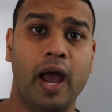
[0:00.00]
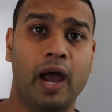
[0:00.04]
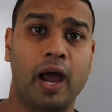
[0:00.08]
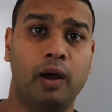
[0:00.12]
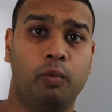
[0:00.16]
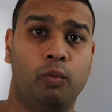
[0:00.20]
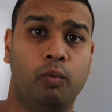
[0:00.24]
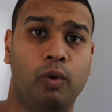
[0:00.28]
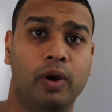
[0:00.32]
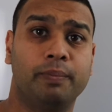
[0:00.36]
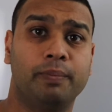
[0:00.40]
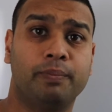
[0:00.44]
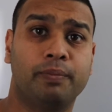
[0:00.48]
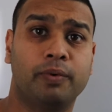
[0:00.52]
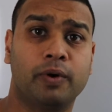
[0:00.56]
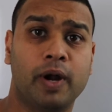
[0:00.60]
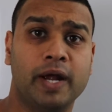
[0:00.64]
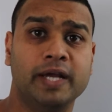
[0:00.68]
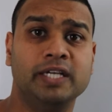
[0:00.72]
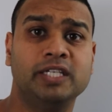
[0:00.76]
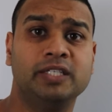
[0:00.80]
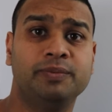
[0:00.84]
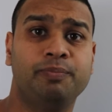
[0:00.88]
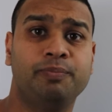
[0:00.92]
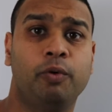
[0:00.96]
at what
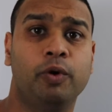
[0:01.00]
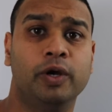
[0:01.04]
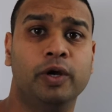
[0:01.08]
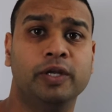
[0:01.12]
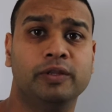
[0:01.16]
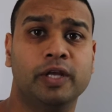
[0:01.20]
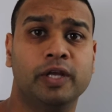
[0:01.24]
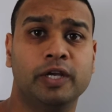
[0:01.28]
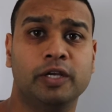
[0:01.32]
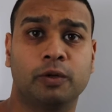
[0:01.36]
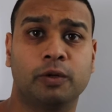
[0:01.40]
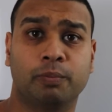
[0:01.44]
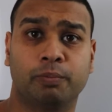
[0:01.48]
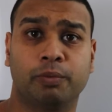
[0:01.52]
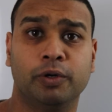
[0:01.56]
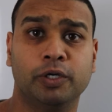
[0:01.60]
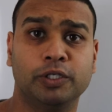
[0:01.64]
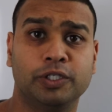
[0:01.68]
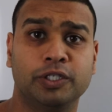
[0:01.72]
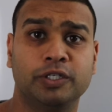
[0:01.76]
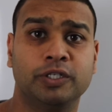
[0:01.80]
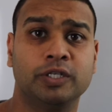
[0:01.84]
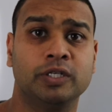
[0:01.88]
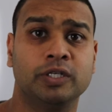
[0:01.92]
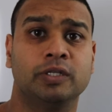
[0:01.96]
price point that you're
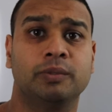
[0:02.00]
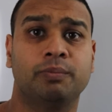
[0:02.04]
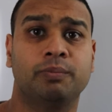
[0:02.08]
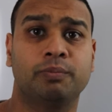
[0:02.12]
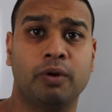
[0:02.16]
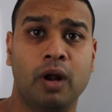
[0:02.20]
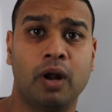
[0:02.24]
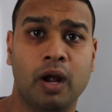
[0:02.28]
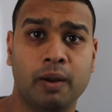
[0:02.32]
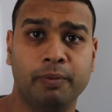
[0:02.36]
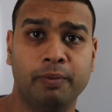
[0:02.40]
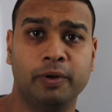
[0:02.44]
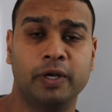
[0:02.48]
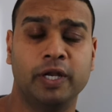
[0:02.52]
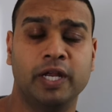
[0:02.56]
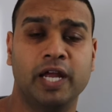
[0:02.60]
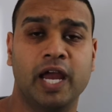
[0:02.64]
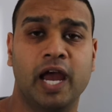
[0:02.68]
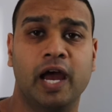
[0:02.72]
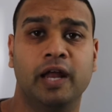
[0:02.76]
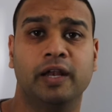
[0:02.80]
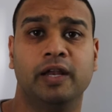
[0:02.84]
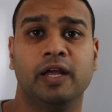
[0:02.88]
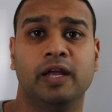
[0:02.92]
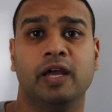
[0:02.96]
purchasing the property
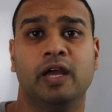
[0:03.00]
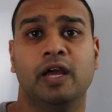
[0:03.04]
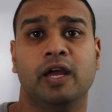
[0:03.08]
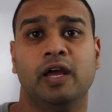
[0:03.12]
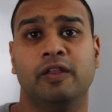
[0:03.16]
at